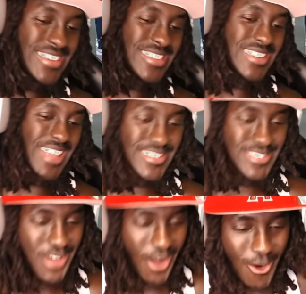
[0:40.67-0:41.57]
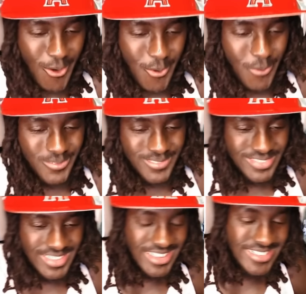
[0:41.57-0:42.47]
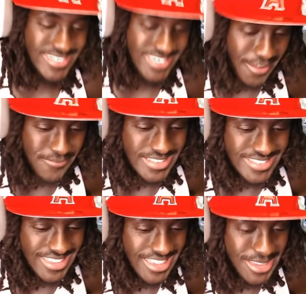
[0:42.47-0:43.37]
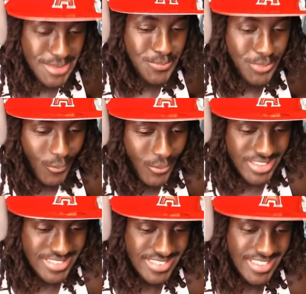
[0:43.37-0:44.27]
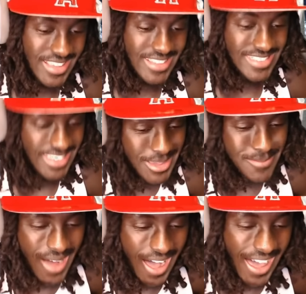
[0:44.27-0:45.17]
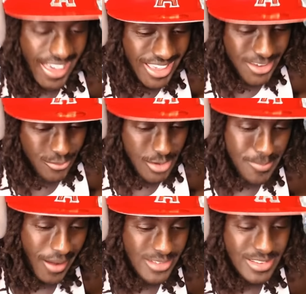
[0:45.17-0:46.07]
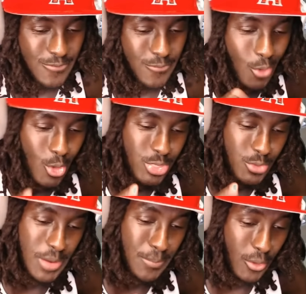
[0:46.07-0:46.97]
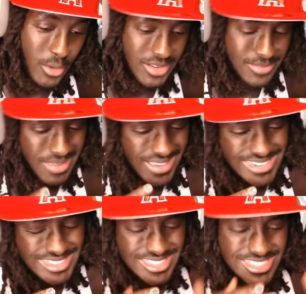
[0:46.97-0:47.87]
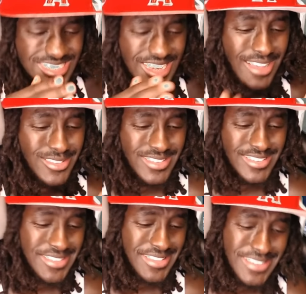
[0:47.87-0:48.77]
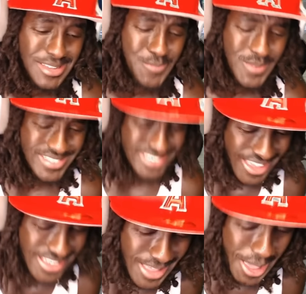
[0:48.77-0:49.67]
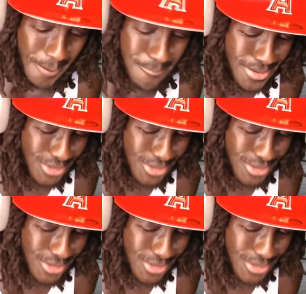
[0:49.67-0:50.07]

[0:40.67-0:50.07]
Let's go. 17 points. Team high, 8 rebounds and 4 three-pointers. Man, listen, she shot 66%. Build